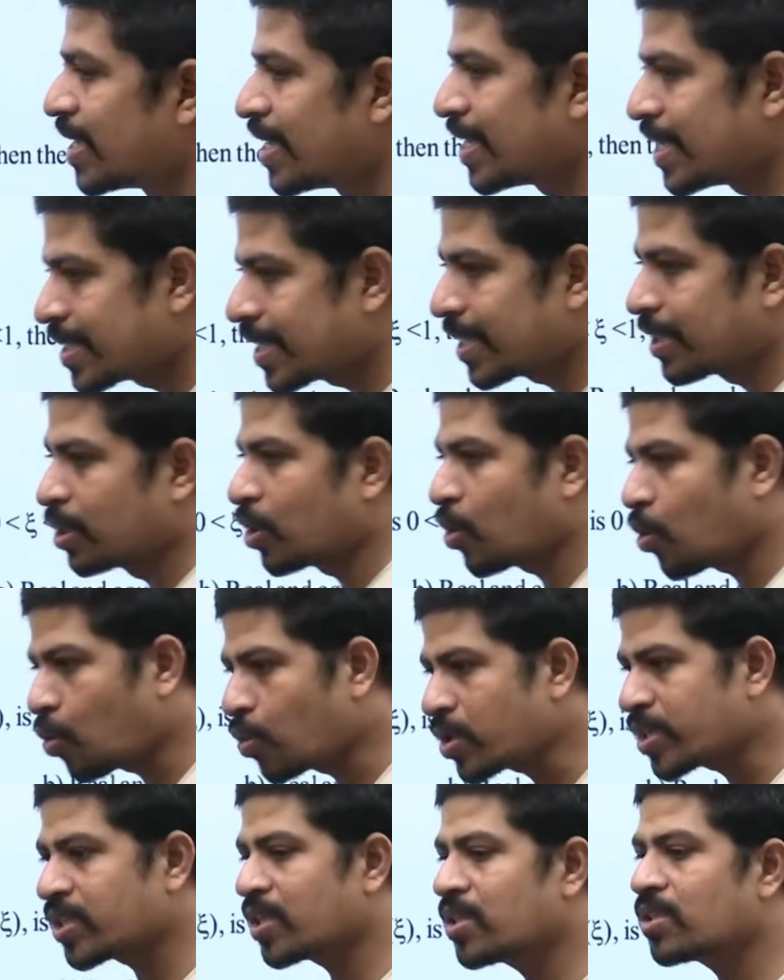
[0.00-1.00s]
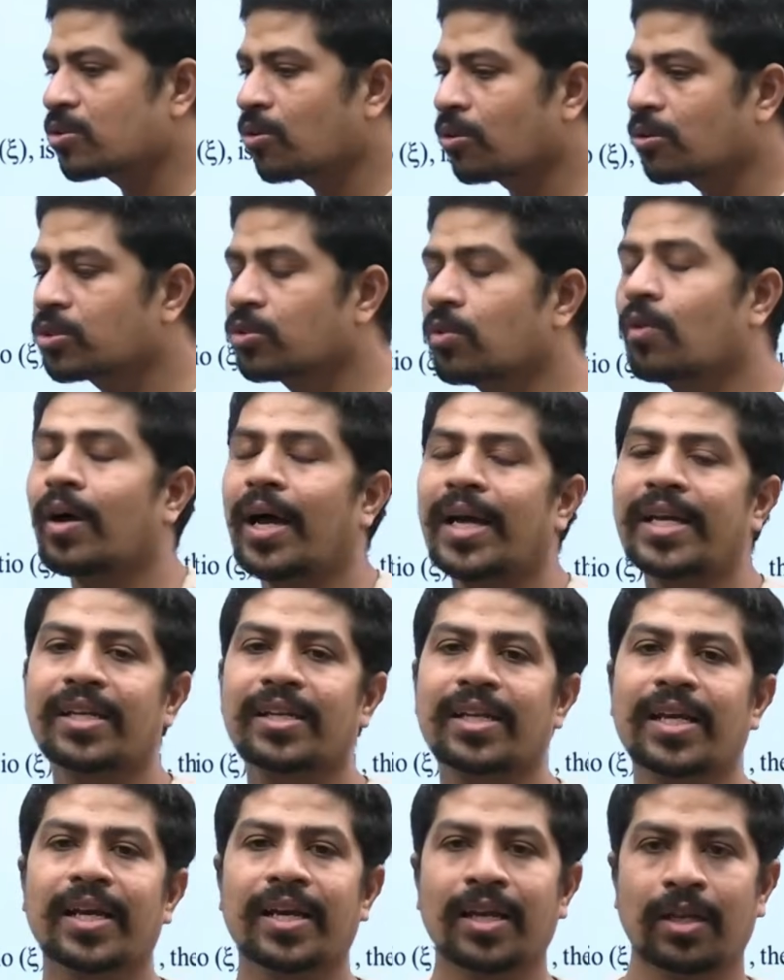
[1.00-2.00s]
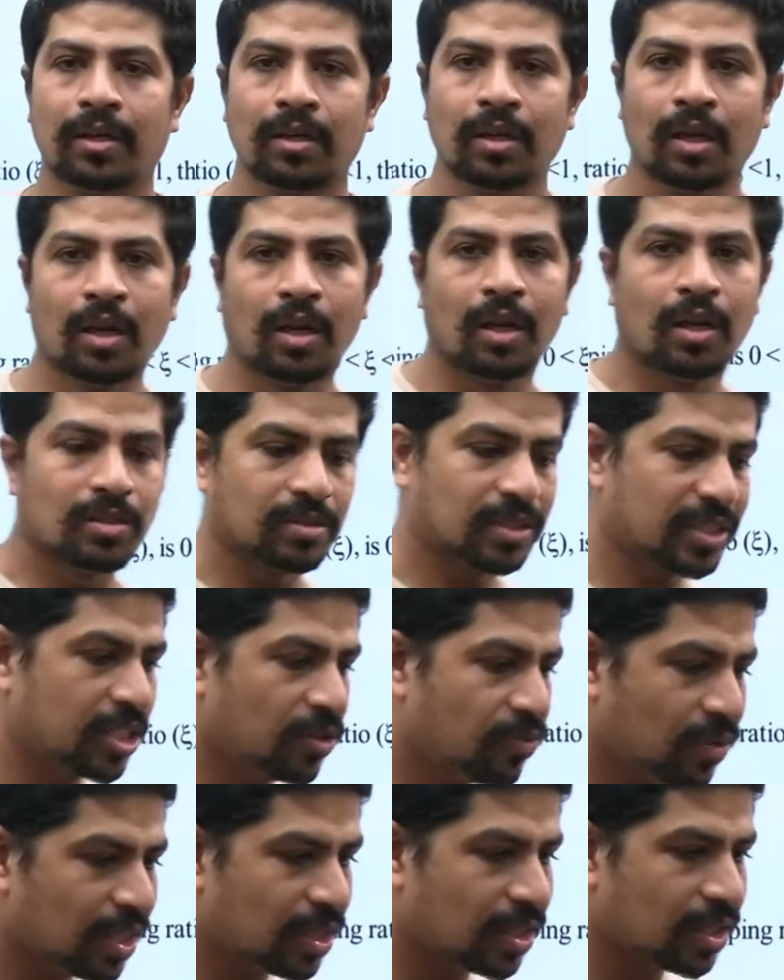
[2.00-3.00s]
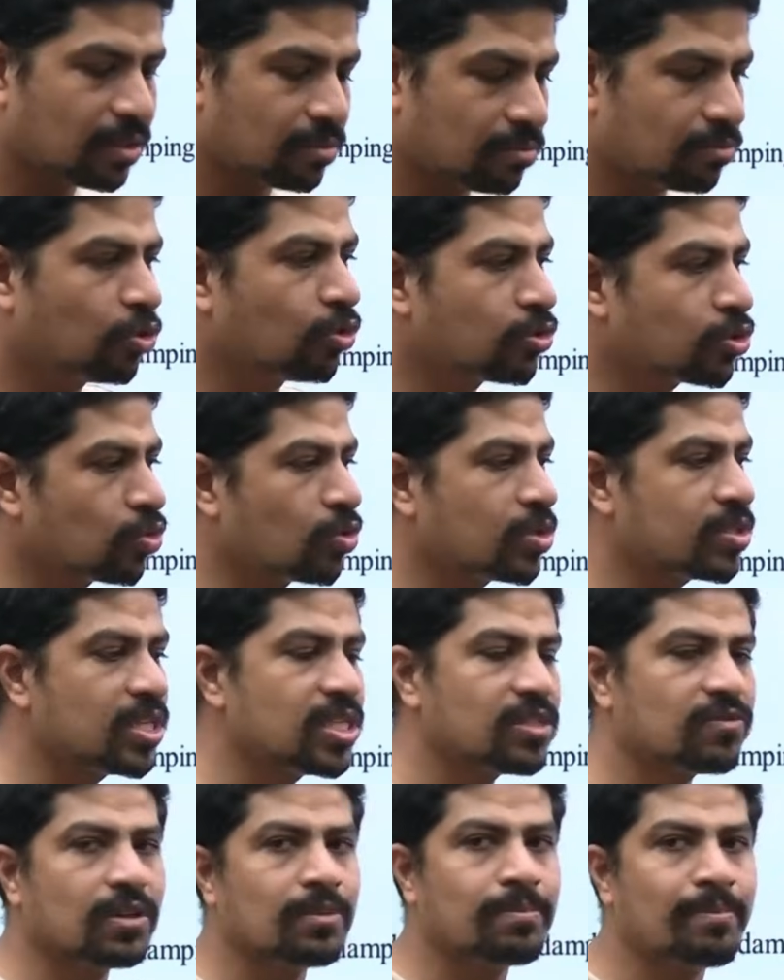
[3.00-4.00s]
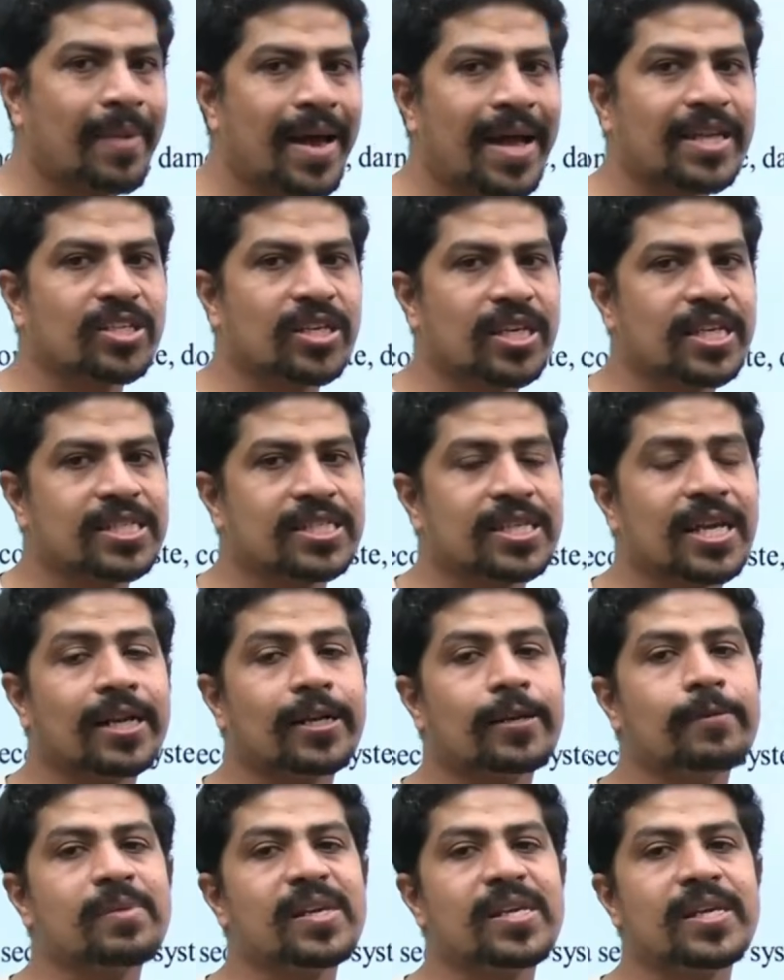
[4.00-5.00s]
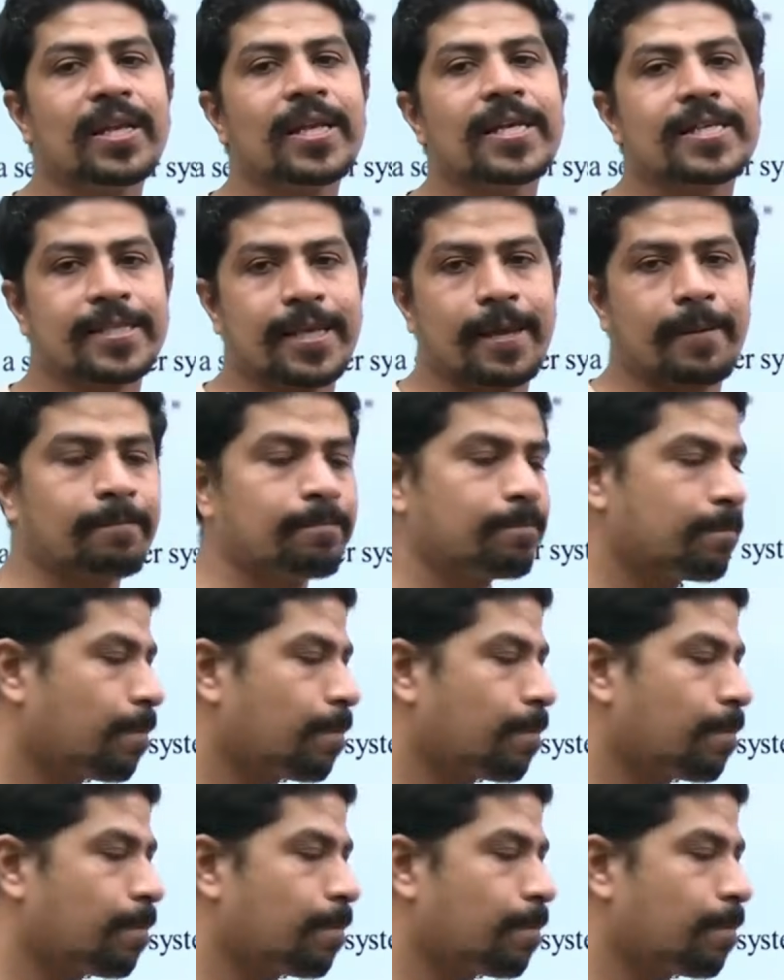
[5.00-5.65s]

see, the questions also I taken such a way that those questions will match exactly BEL exam,